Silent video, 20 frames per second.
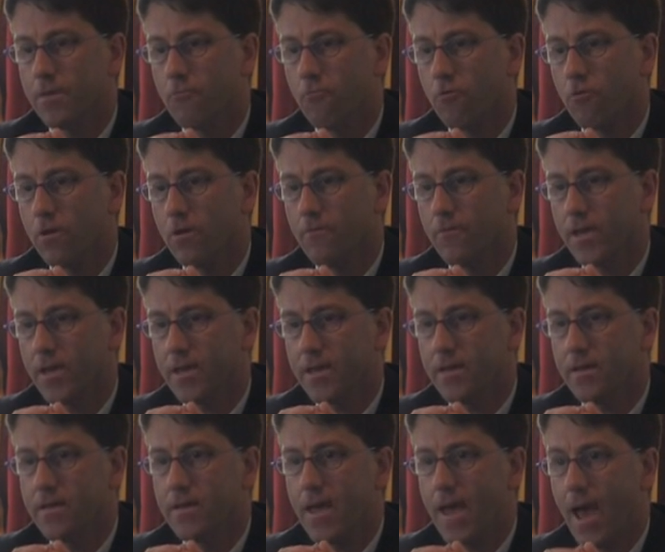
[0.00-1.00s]
more of
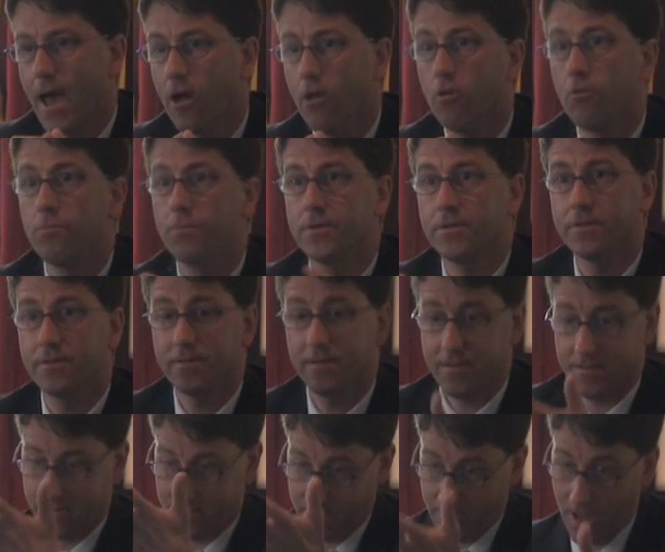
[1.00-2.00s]
a help in
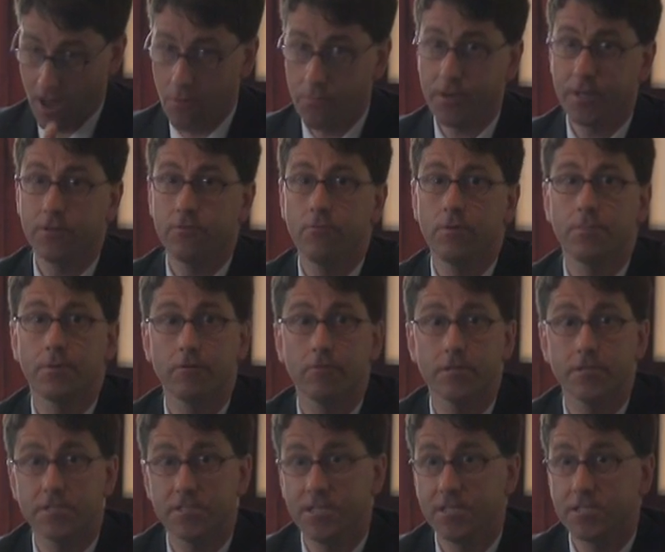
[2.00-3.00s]
helping new
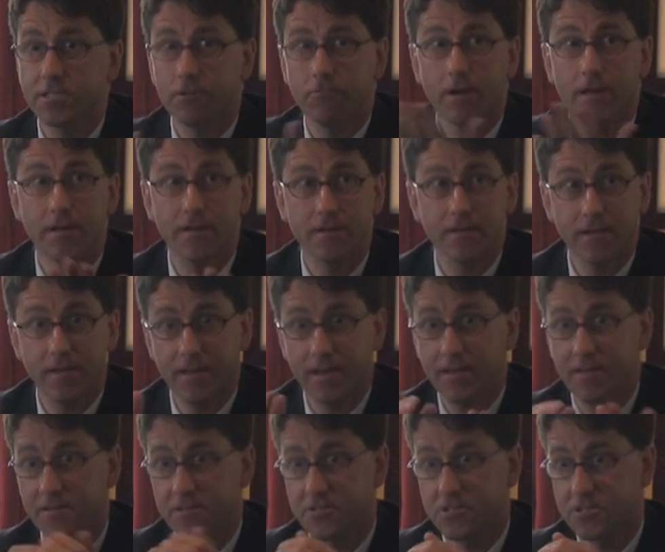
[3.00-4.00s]
immigrants integrate into
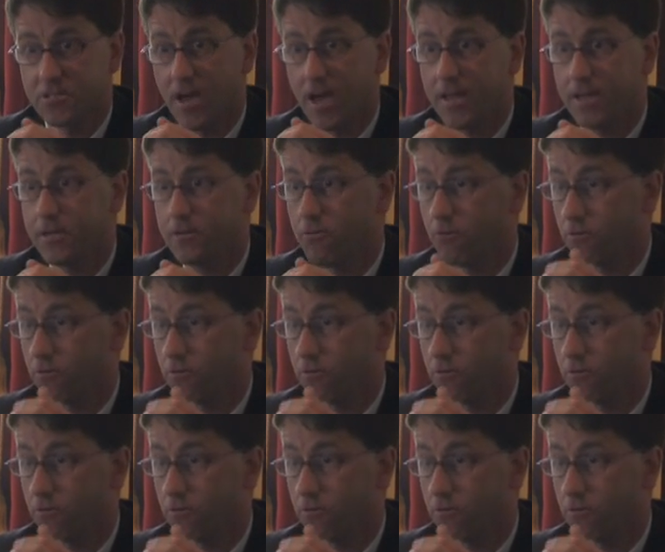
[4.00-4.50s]
Canadian society,